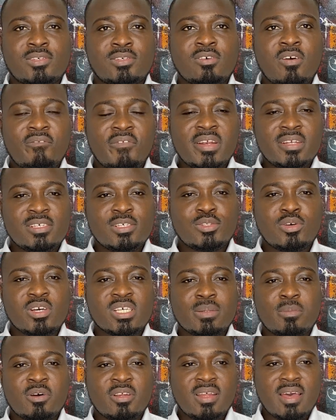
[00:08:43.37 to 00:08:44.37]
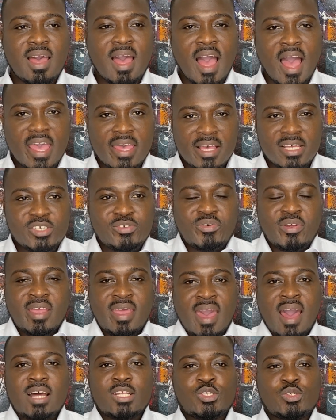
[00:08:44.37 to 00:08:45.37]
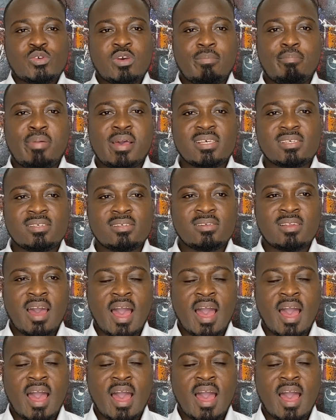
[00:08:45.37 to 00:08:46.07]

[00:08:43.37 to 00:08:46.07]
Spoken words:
Sovereignty talks about the highest regard to a person,